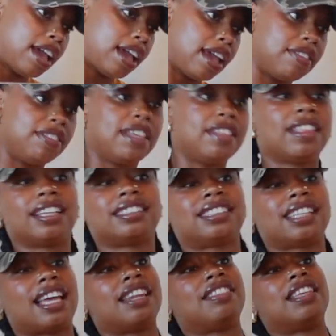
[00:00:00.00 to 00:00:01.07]
And then they
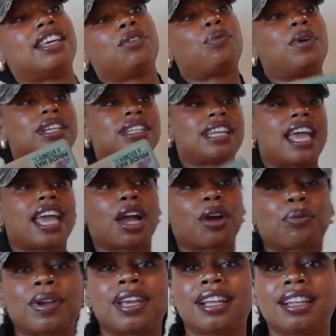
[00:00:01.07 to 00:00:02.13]
said, then one day I
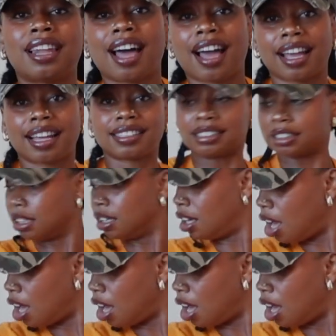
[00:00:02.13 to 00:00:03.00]
realized